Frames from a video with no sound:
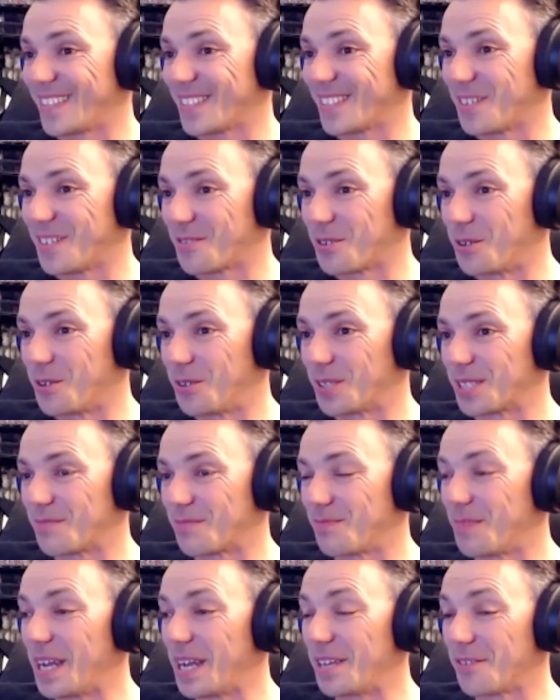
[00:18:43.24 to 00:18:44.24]
of course,
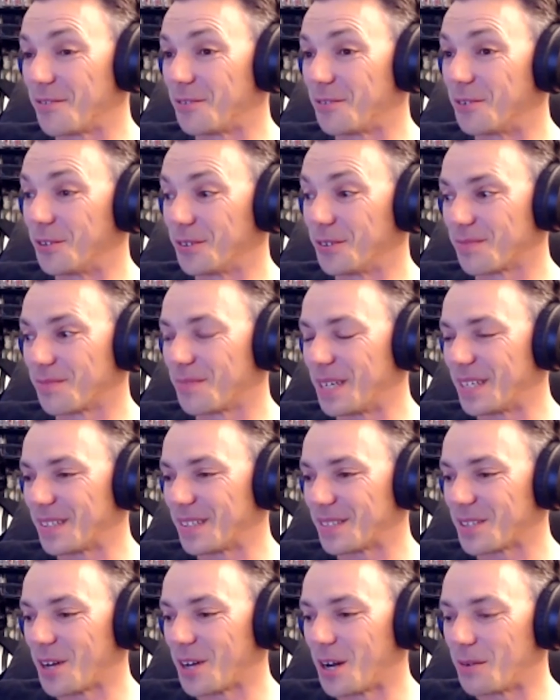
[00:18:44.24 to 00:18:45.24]
May the 4th being
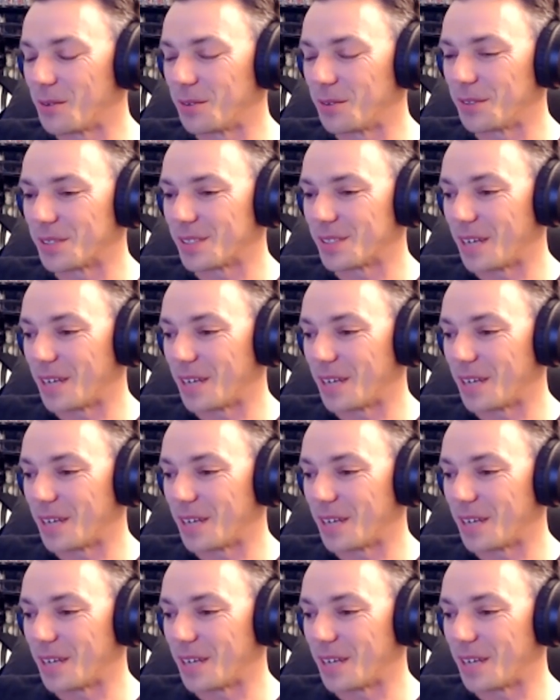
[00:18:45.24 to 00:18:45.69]
Star Wars, yeah.